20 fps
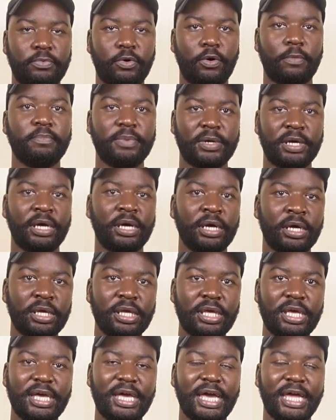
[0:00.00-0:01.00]
proper
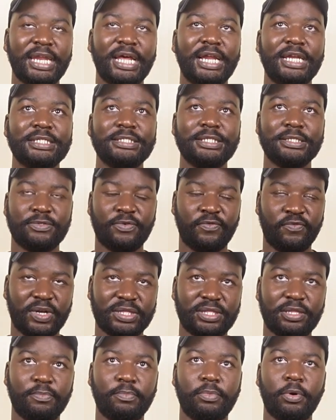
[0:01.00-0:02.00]
analysis of
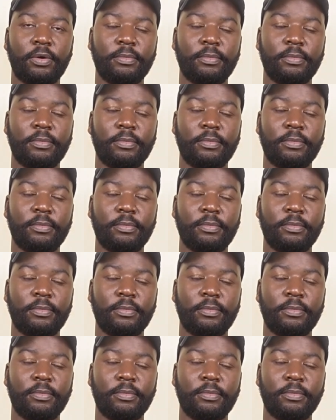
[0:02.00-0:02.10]
what the